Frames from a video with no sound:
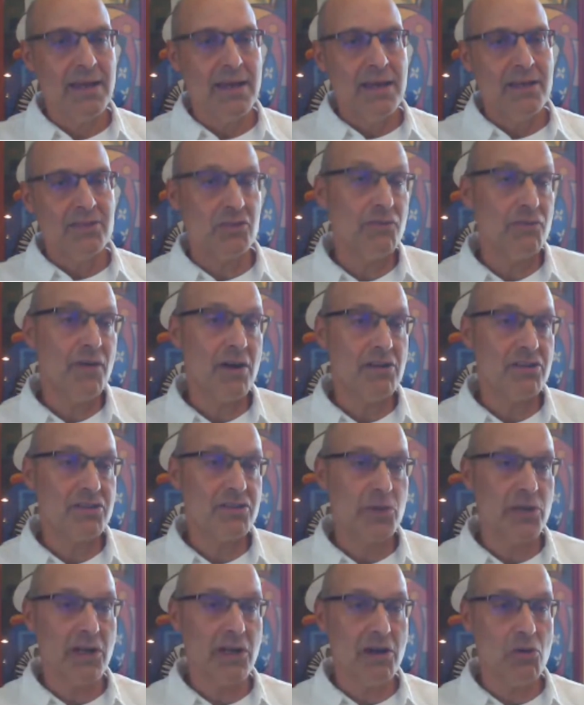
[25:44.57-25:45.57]
So far as we
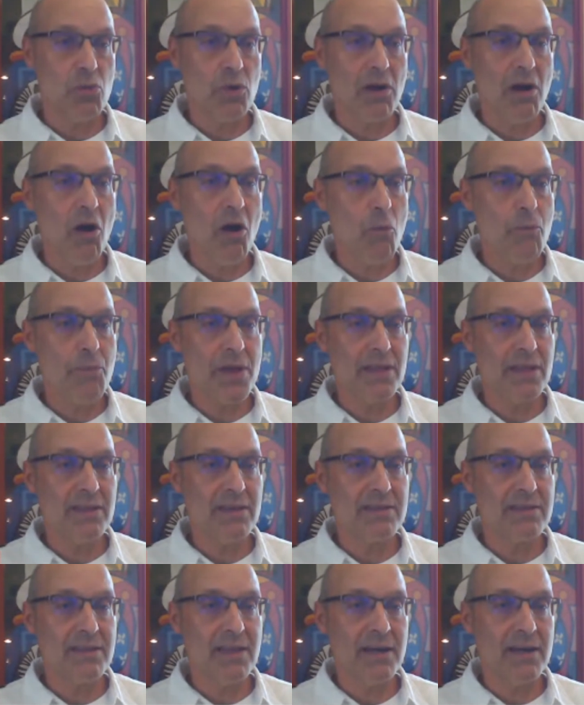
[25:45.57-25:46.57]
know, we're hoping
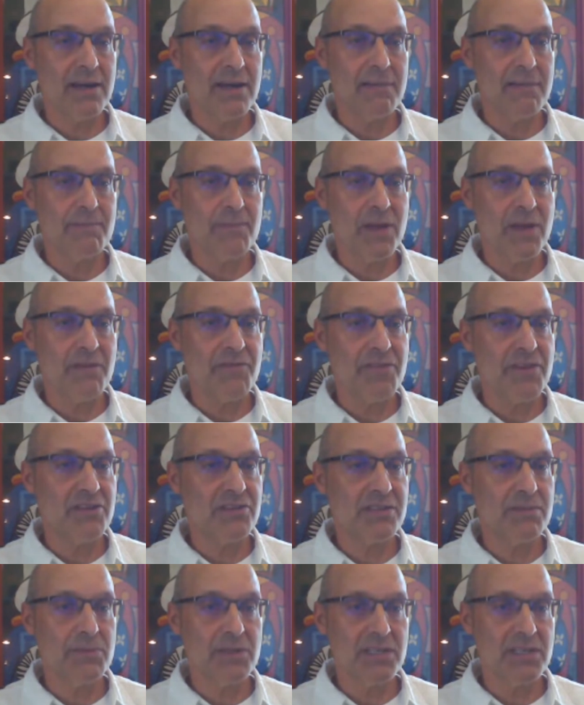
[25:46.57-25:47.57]
that if there's some
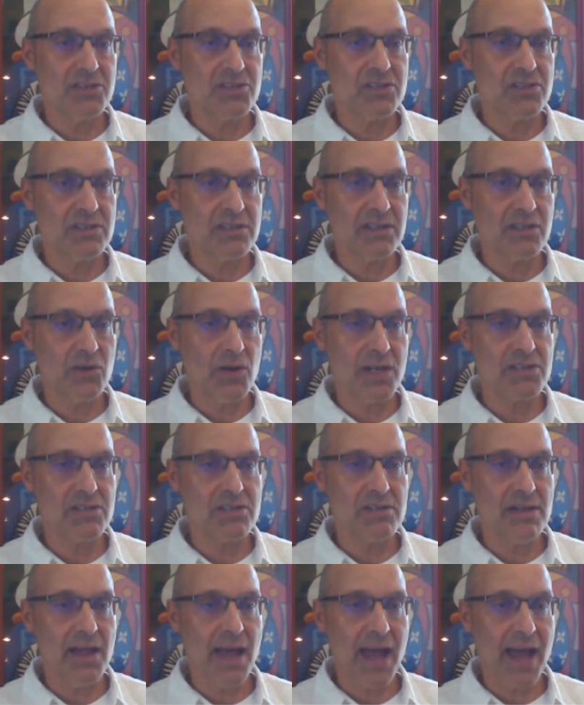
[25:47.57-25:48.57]
additional
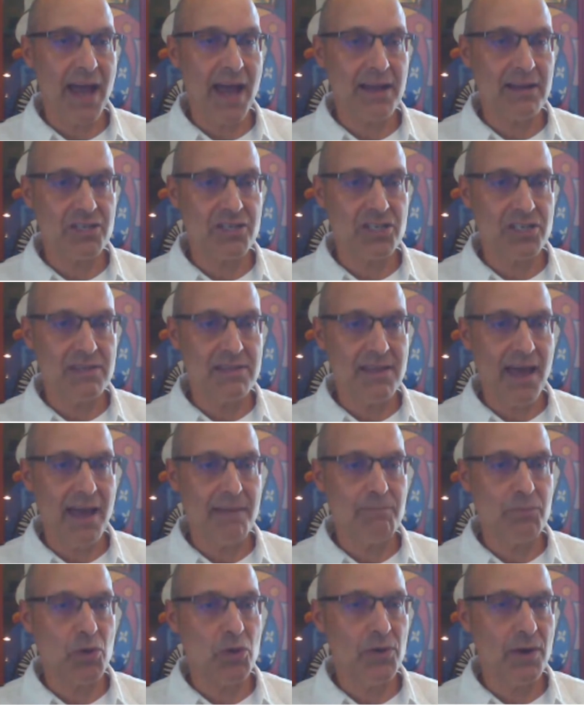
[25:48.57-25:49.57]
congressional action, that
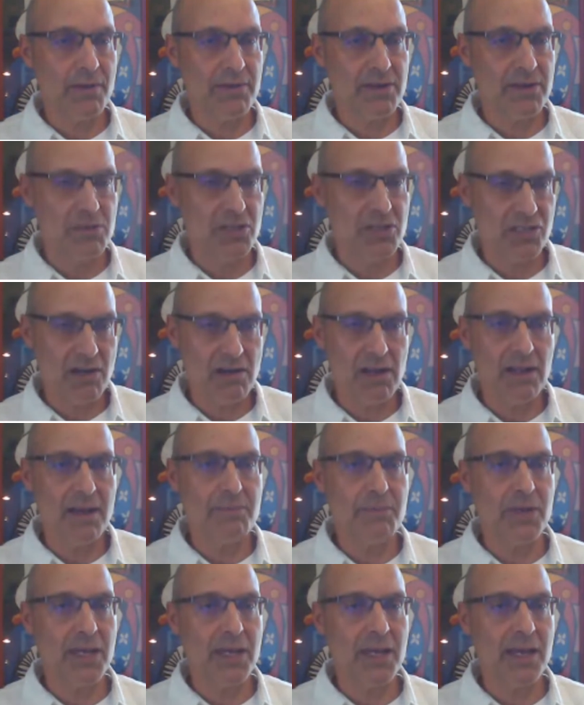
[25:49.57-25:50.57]
program could be started
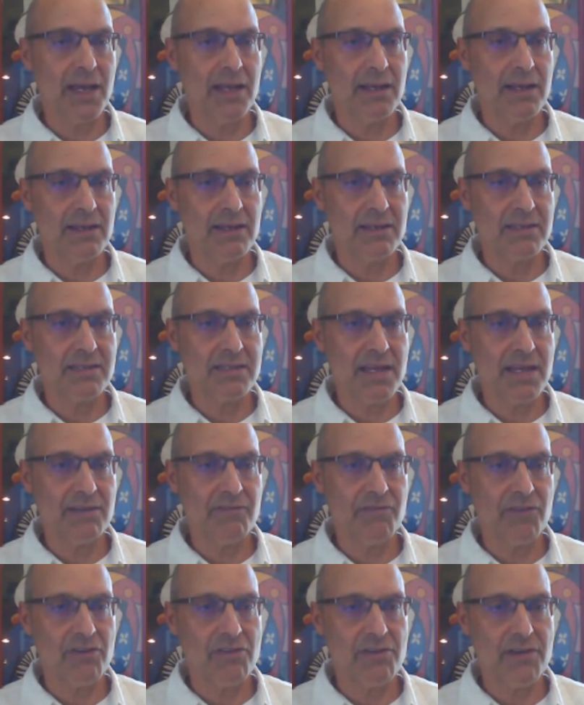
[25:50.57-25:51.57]
up again and extend
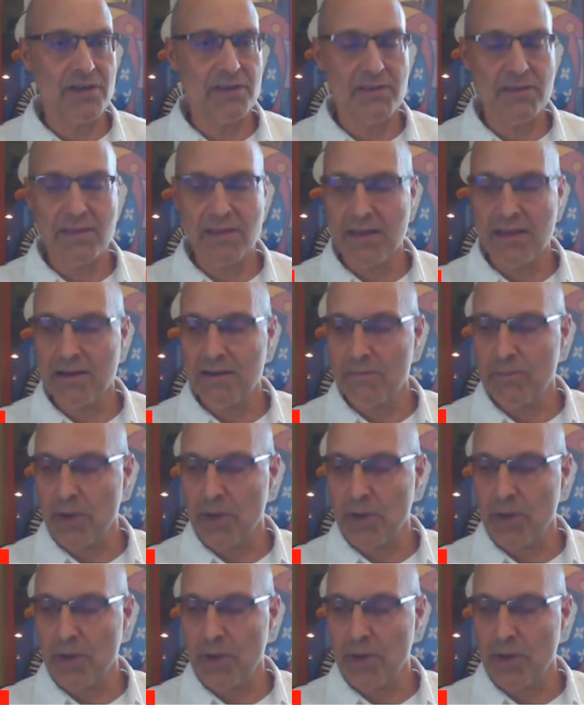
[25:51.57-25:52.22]
further into the year.